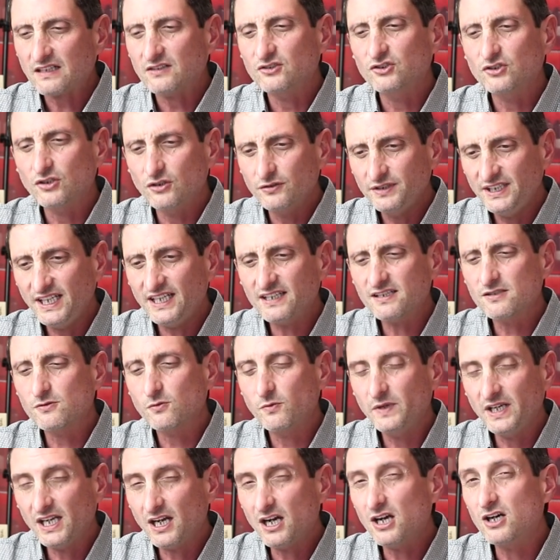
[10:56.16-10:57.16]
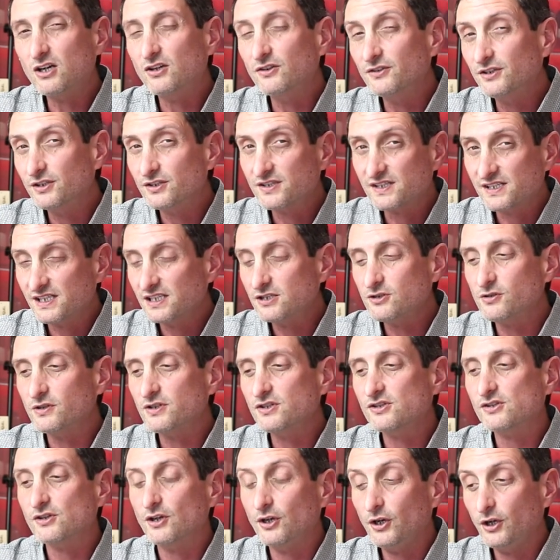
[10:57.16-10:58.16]
So yes, we are on the
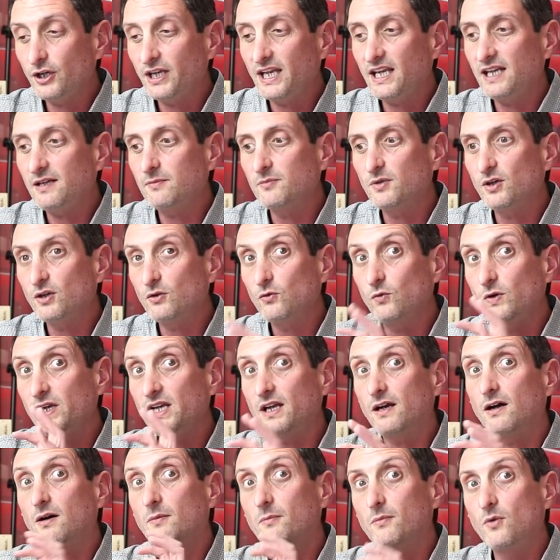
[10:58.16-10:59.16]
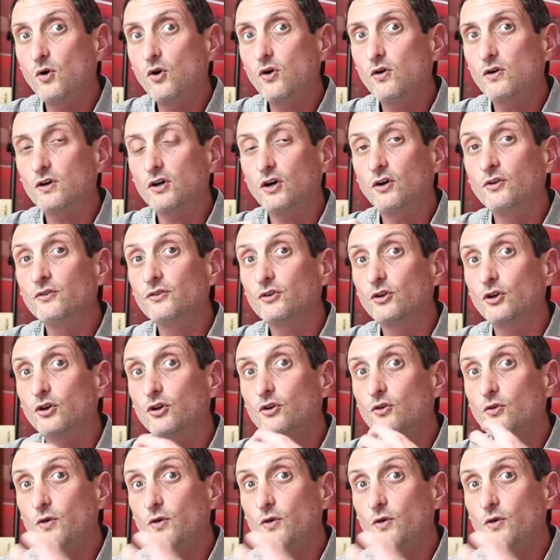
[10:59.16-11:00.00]
citrus again, but we are more on the